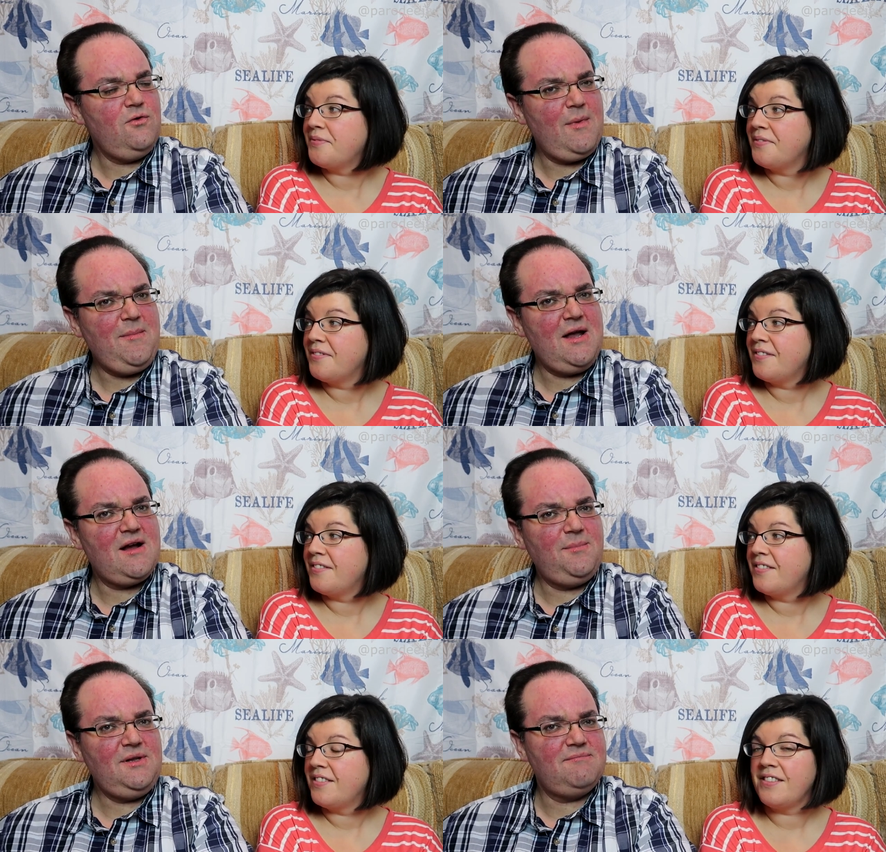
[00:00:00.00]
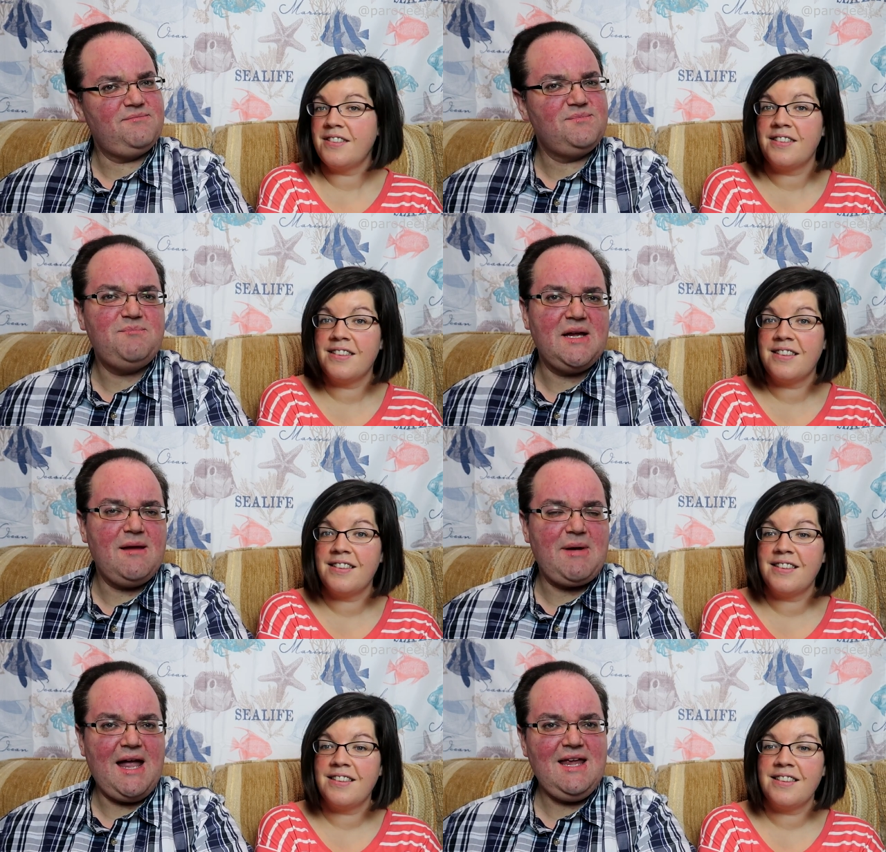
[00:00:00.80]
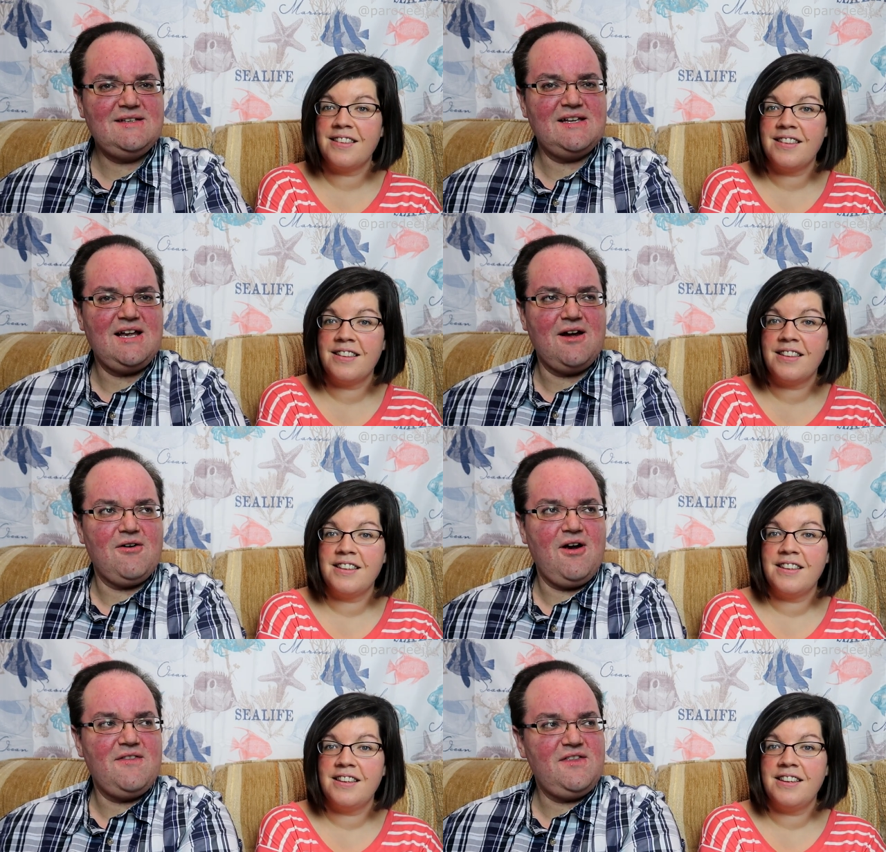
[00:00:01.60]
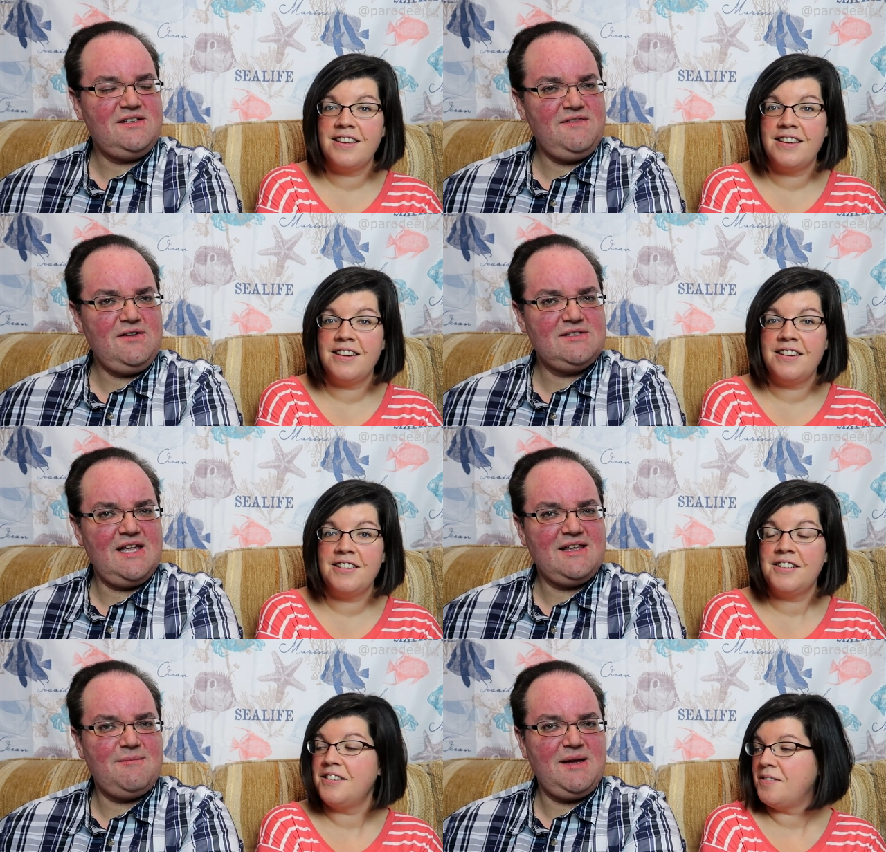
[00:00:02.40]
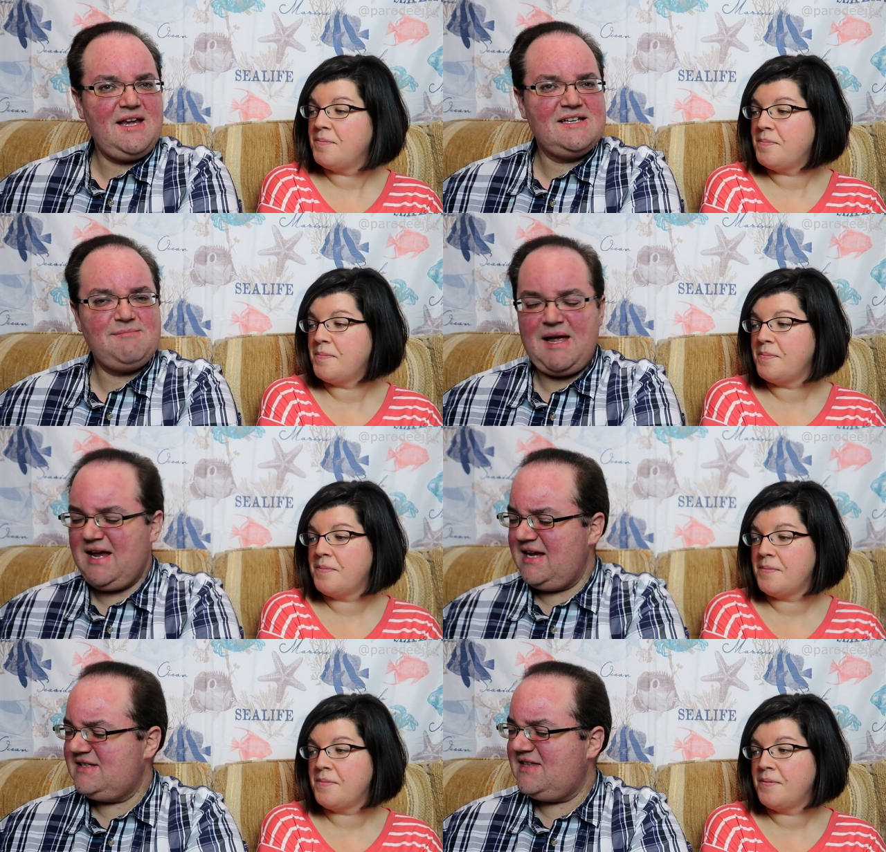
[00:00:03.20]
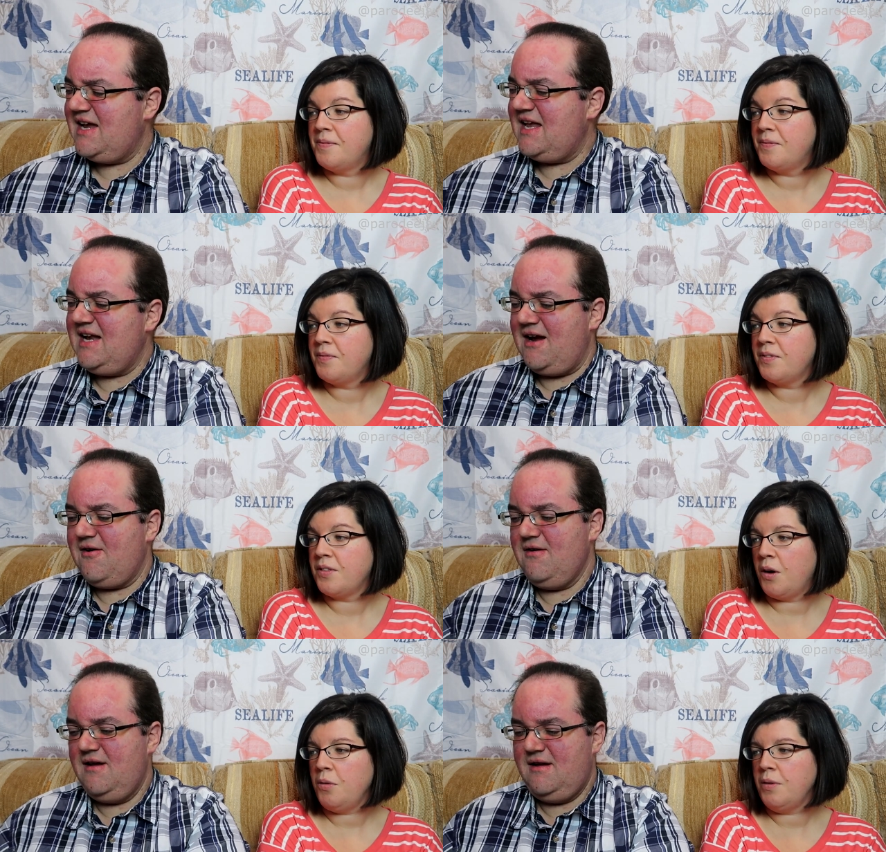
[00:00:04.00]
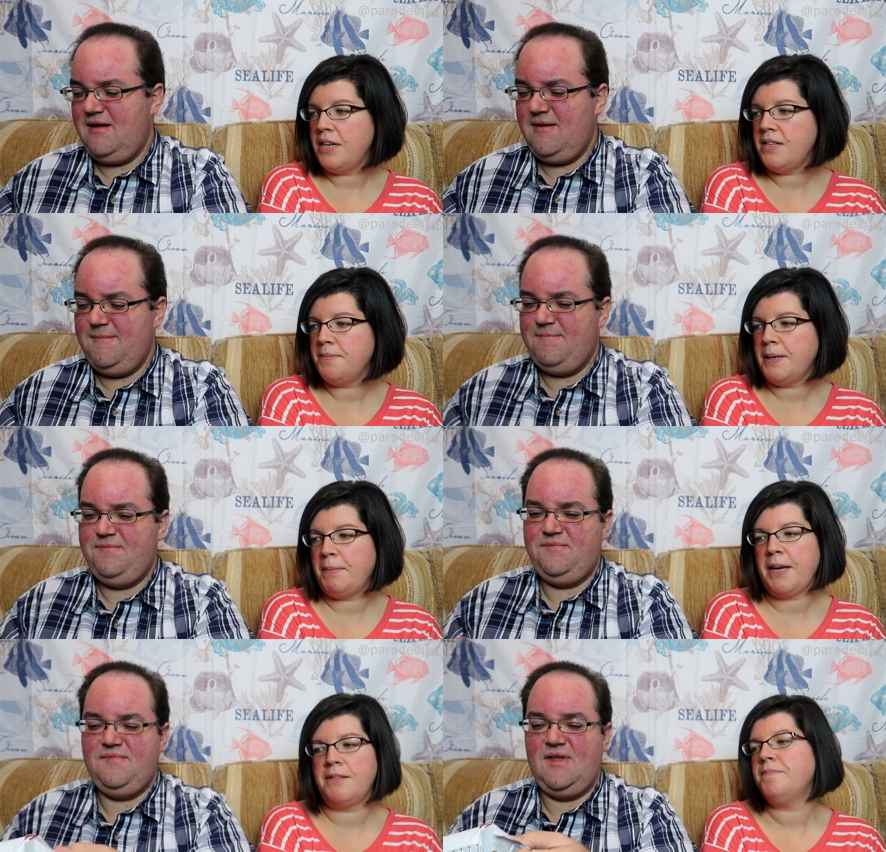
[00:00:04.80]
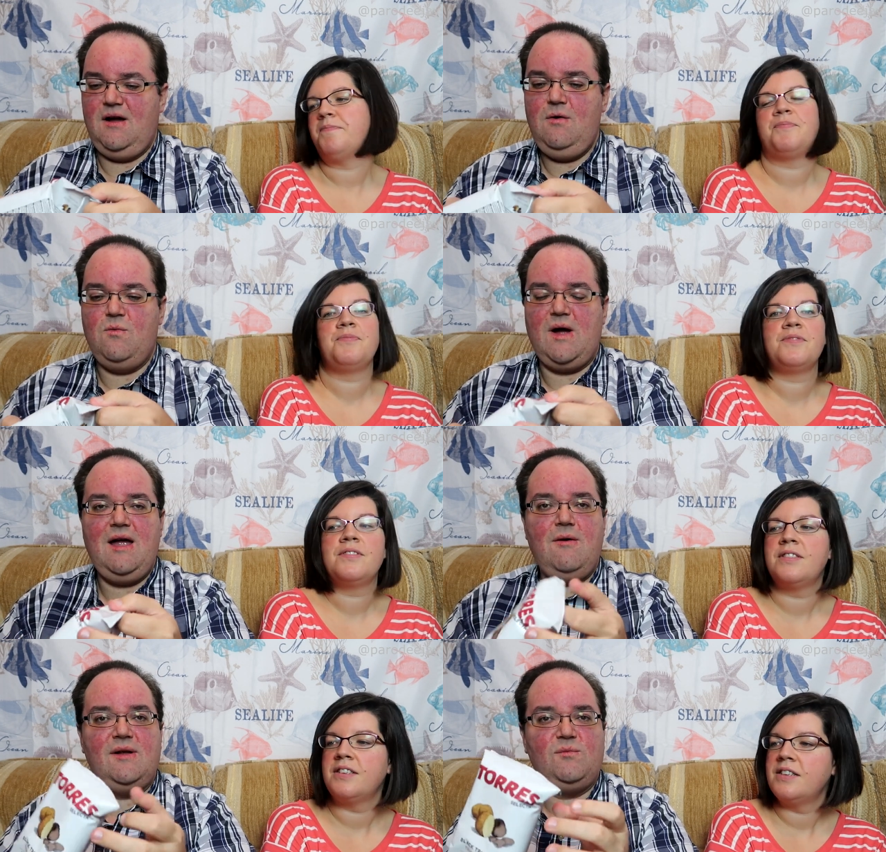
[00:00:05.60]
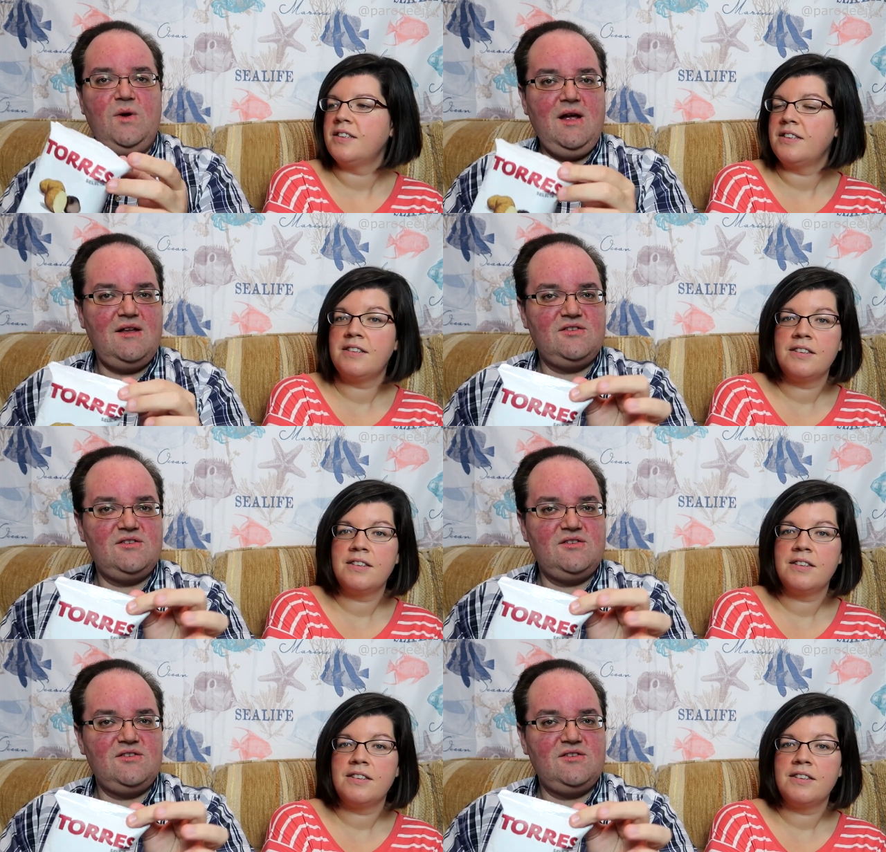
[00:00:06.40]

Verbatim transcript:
Speaker 1: Well, there might be a couple of biggie baggies in here. All right, this feels like the biggiest, baggiest thing in here.
Speaker 2: Oh, it is a big bag.
Speaker 1: Oh, wow. We got